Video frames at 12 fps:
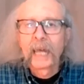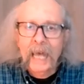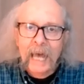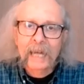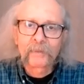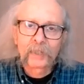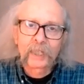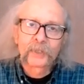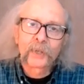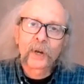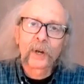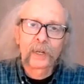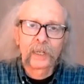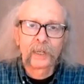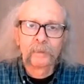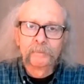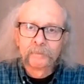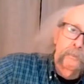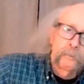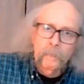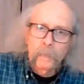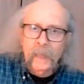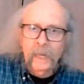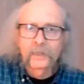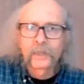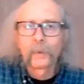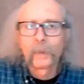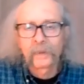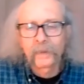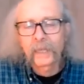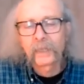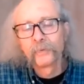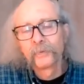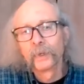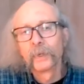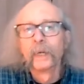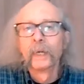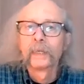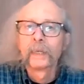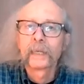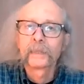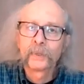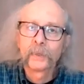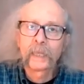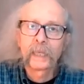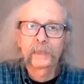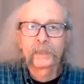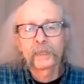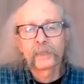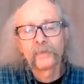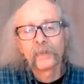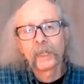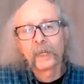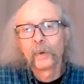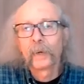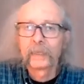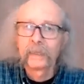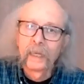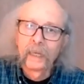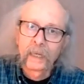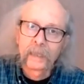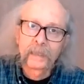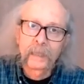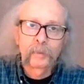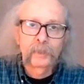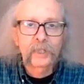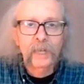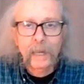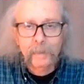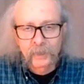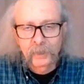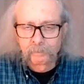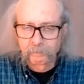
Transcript: out of the guitar here. So thank you for tuning into this video on double stops.